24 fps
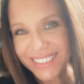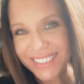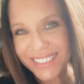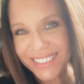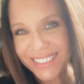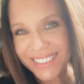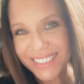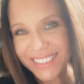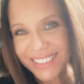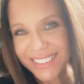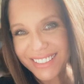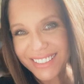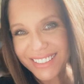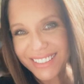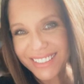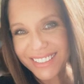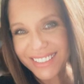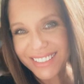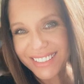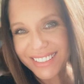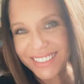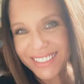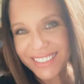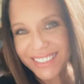
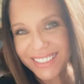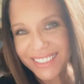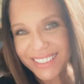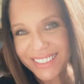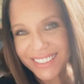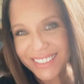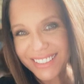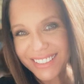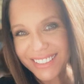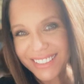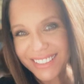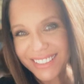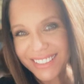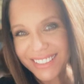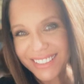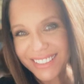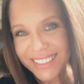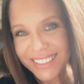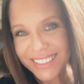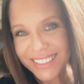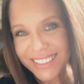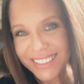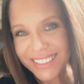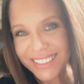
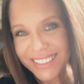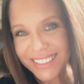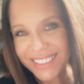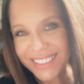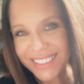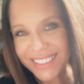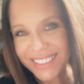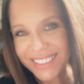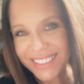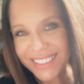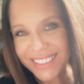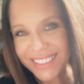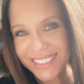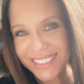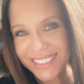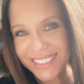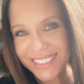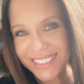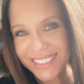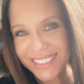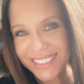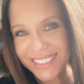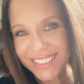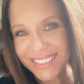
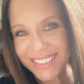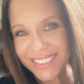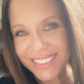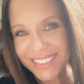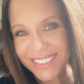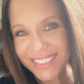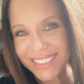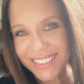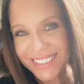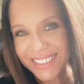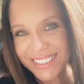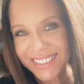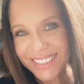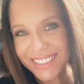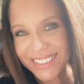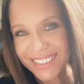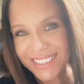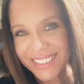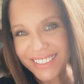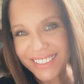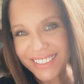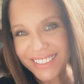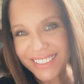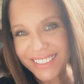
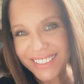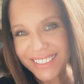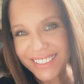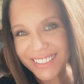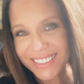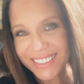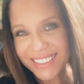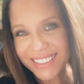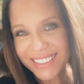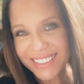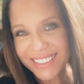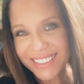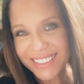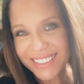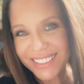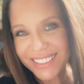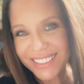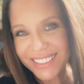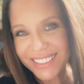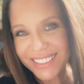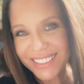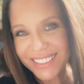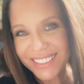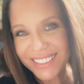
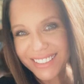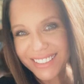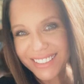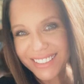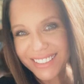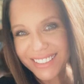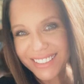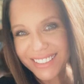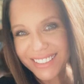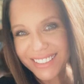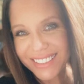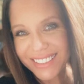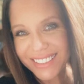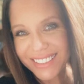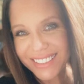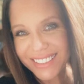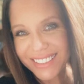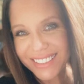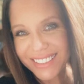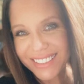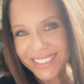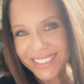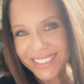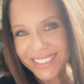
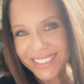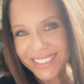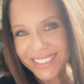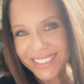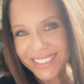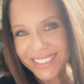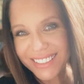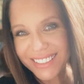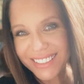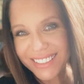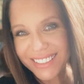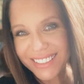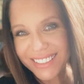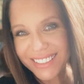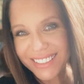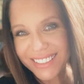[no speech]